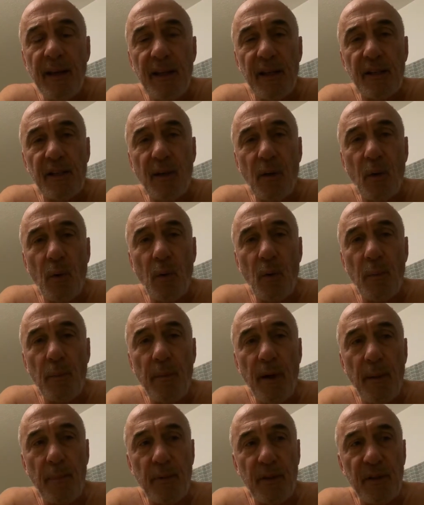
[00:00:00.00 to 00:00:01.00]
So
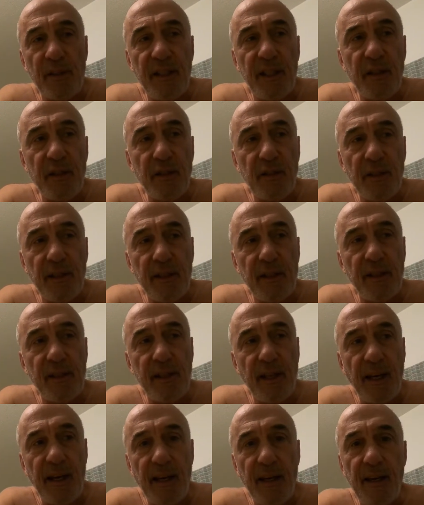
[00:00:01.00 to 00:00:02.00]
my procedure is
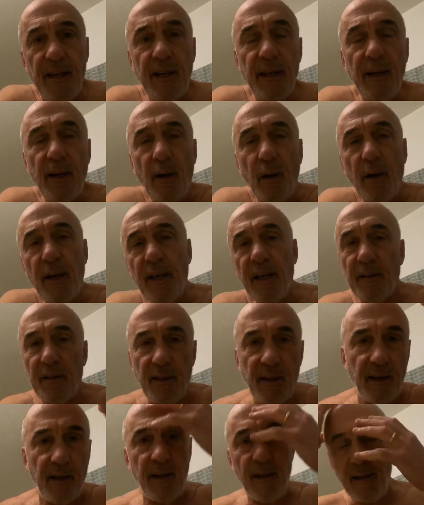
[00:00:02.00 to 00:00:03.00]
I, you know, hit
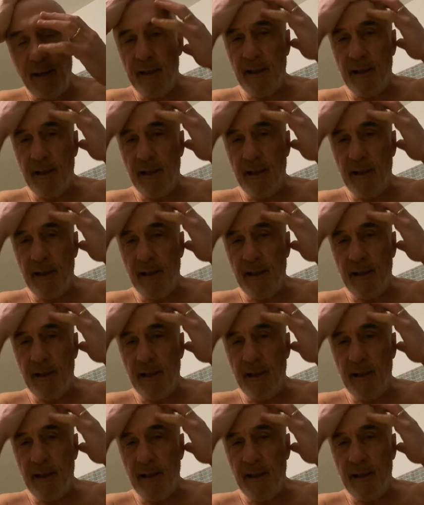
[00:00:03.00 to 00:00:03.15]
the